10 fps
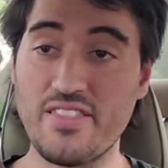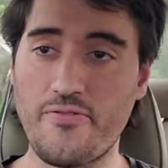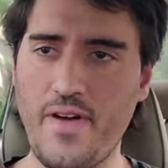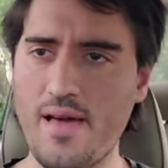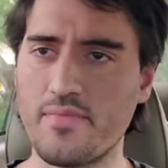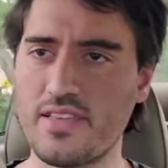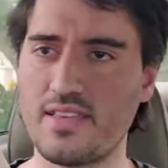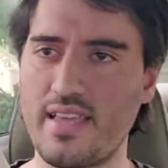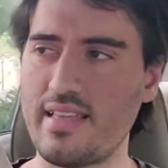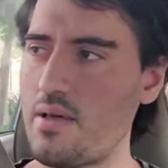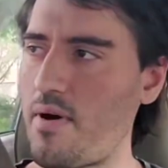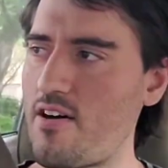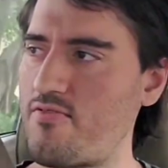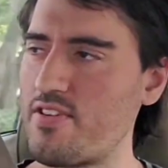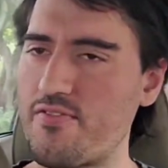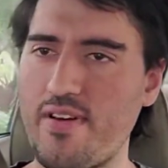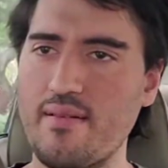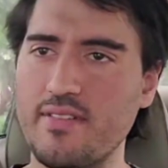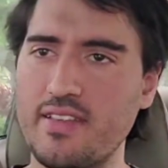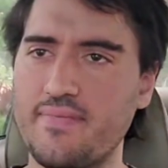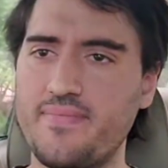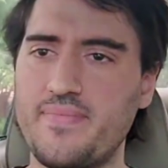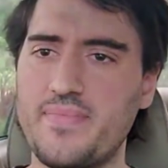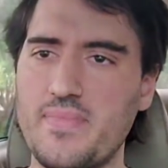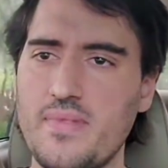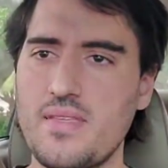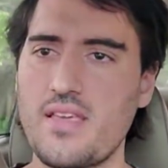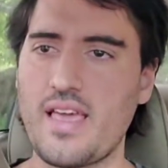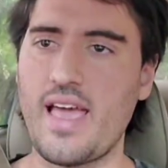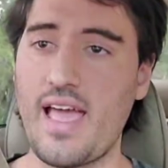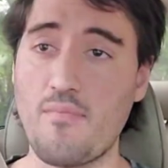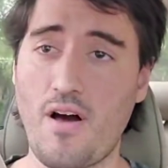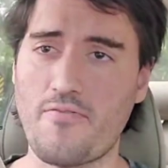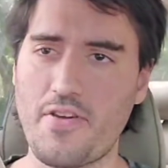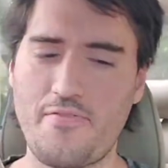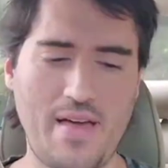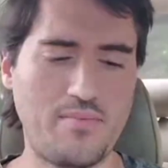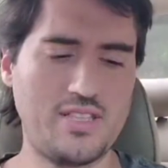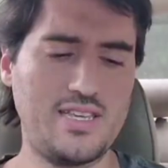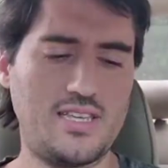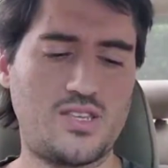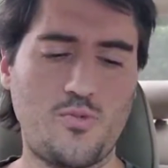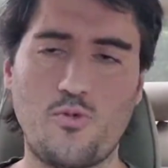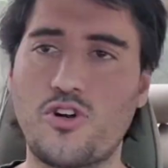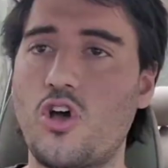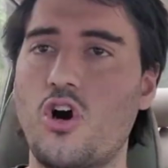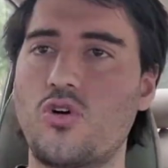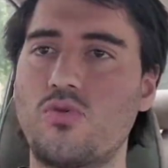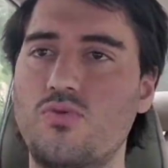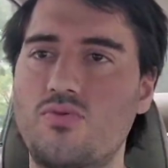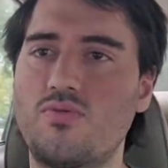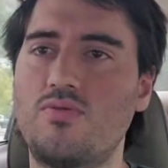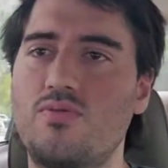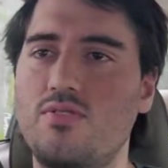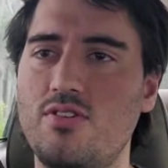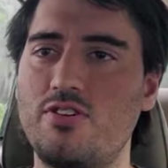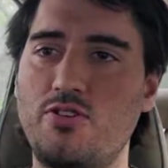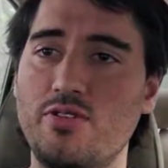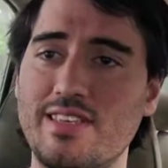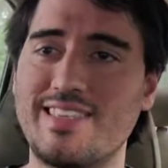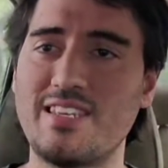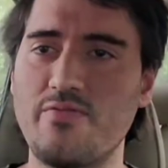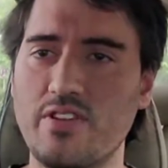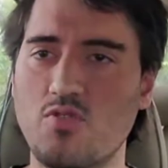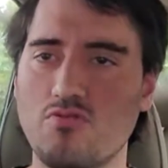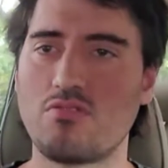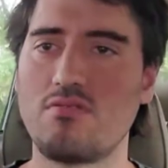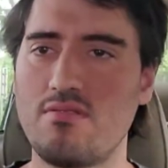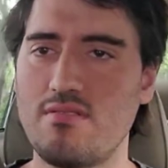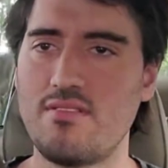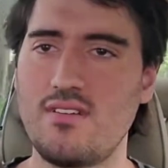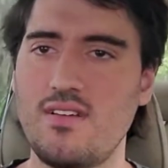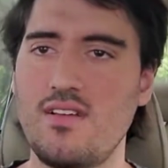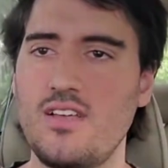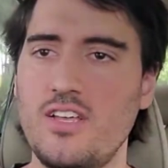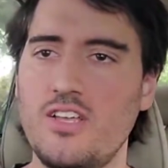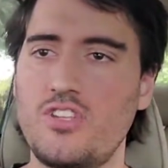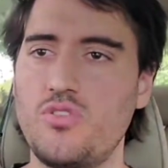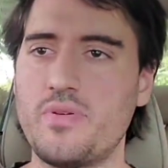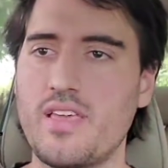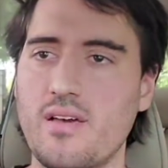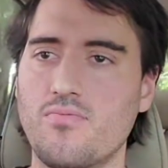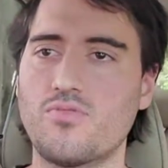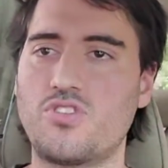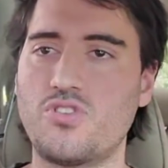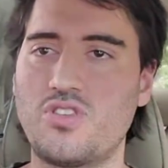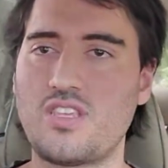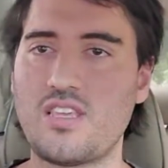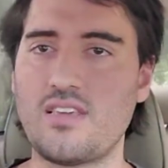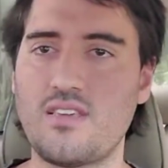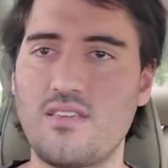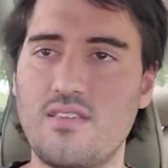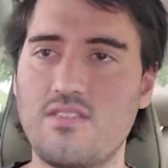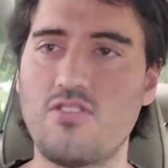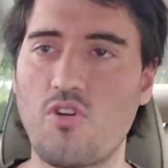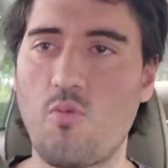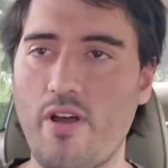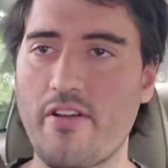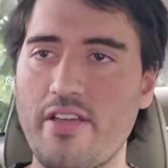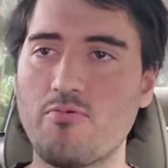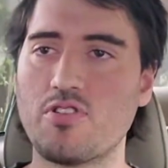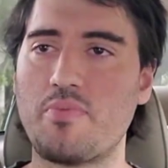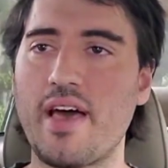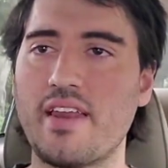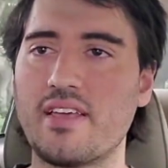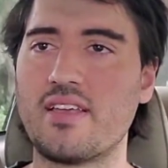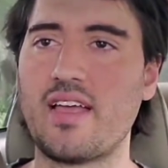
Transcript: family, in the mafia family, and mafia families would go to this individual to be able to see, where he was betting,